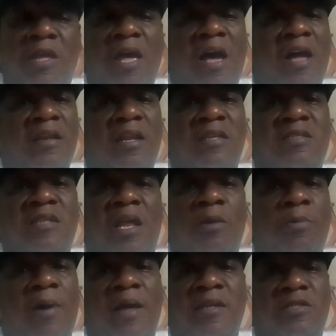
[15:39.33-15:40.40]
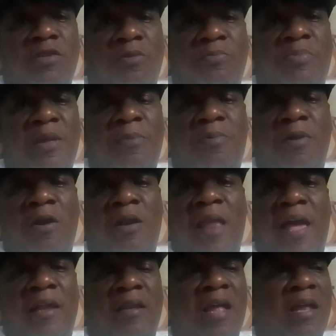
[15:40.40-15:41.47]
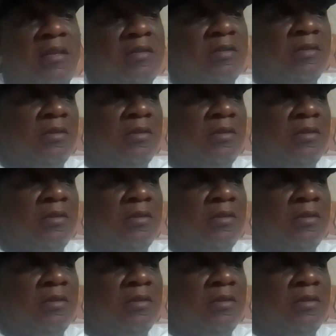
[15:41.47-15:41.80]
we can't understand why some people are like that.